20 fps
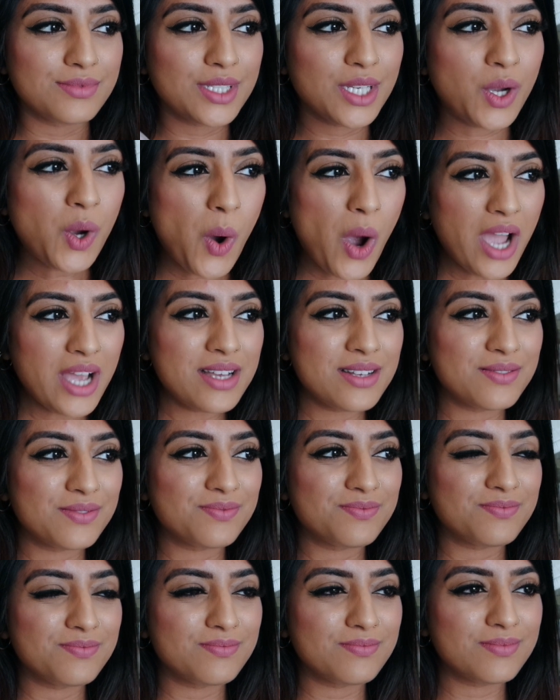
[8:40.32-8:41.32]
Quite,
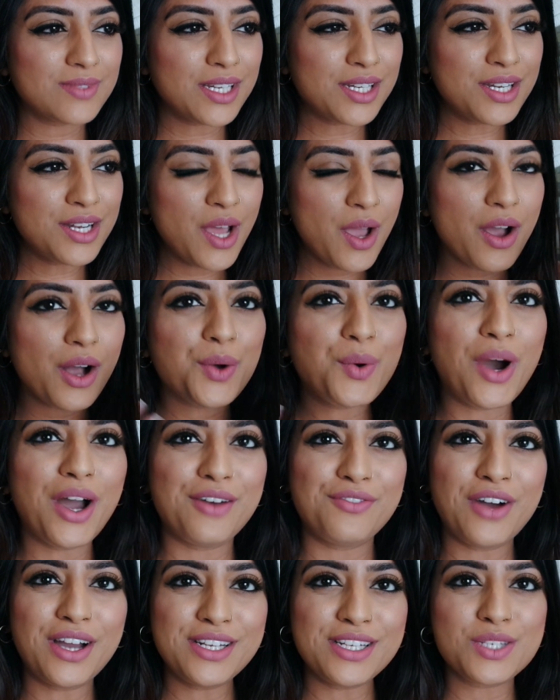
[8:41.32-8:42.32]
I don't know, I
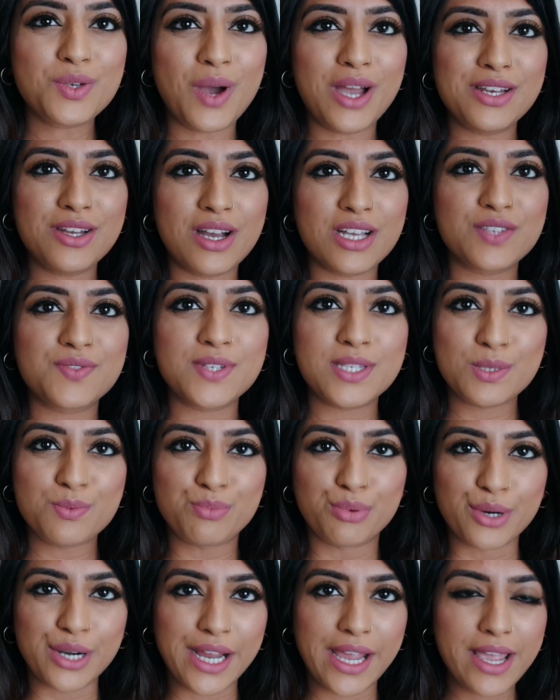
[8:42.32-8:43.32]
find it's quite nice for
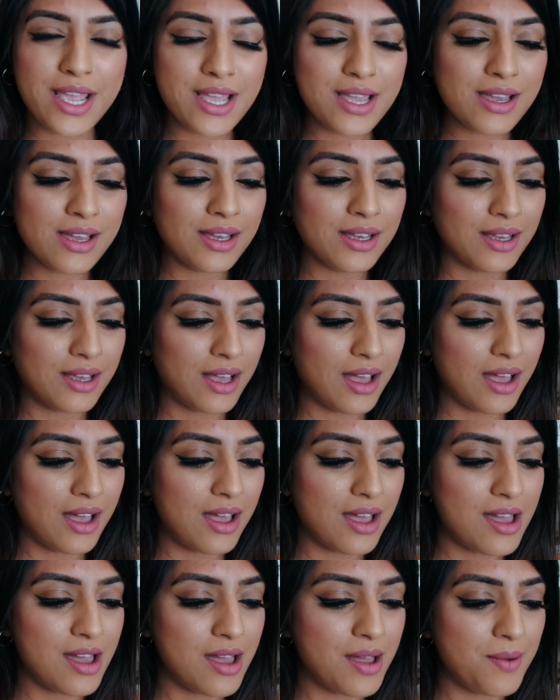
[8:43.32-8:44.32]
spring.
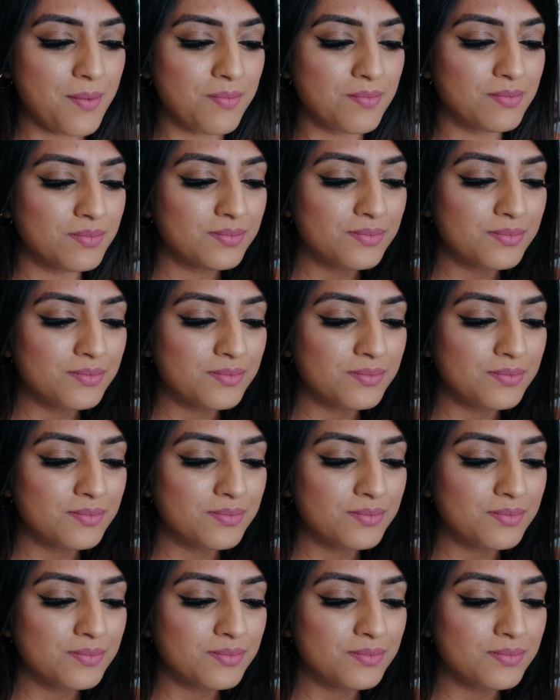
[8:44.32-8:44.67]
Yeah,